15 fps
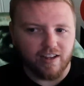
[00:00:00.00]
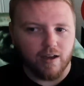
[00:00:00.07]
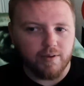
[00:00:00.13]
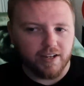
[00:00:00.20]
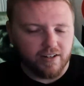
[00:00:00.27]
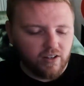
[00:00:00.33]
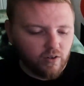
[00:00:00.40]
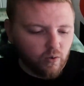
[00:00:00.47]
I
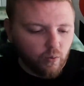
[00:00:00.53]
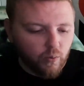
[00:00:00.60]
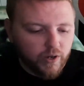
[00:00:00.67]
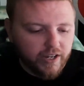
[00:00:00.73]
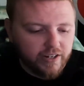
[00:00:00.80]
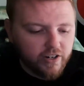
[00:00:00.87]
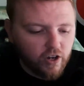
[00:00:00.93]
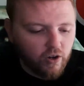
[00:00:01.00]
mean,
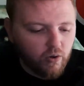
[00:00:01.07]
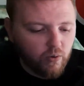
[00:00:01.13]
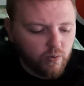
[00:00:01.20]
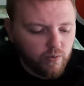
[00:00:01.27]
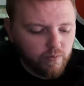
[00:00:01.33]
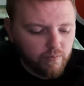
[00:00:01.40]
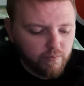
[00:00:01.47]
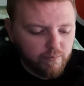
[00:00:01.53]
we know
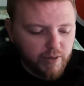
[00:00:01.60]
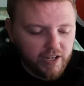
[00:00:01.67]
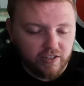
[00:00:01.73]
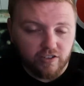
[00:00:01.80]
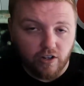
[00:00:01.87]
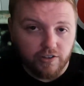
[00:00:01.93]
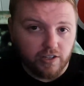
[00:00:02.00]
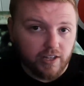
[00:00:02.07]
based
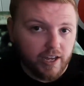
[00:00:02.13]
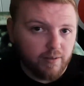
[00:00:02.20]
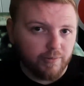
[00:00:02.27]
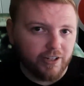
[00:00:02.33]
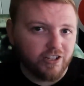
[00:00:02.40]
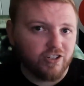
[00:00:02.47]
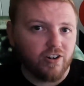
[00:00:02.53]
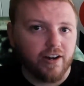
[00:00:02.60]
on the
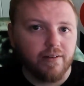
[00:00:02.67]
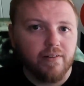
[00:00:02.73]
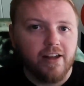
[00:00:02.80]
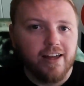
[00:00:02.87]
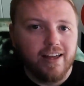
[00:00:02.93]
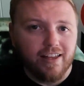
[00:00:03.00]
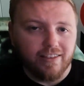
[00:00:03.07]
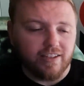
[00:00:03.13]
Lightblade Strike
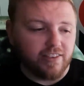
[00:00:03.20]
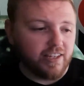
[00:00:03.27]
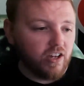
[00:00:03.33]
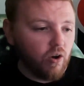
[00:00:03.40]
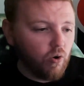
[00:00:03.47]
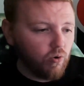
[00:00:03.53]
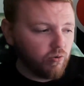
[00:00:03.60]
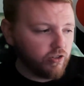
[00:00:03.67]
that the
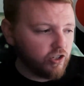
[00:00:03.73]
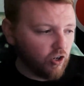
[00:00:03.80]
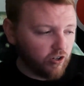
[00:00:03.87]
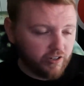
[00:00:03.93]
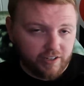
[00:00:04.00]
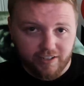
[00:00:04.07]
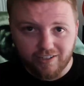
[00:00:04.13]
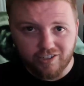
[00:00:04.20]
whole
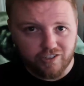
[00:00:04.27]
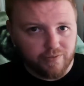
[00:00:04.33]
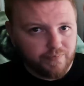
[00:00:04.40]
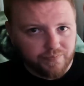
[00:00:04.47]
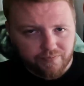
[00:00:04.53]
darkness,